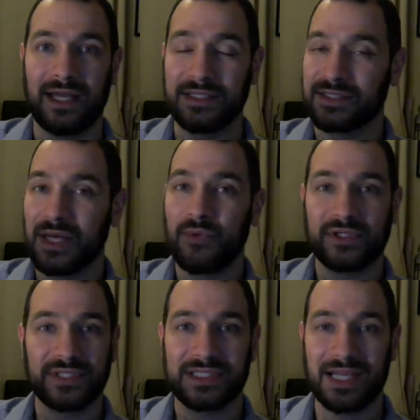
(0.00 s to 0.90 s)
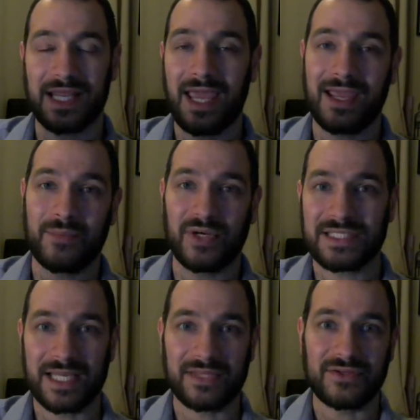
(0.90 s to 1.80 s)
And someone could say, hey, I'm going
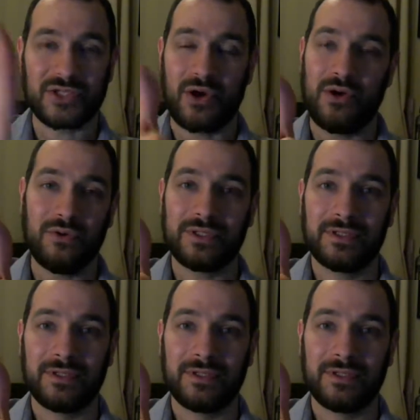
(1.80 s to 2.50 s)
to take this code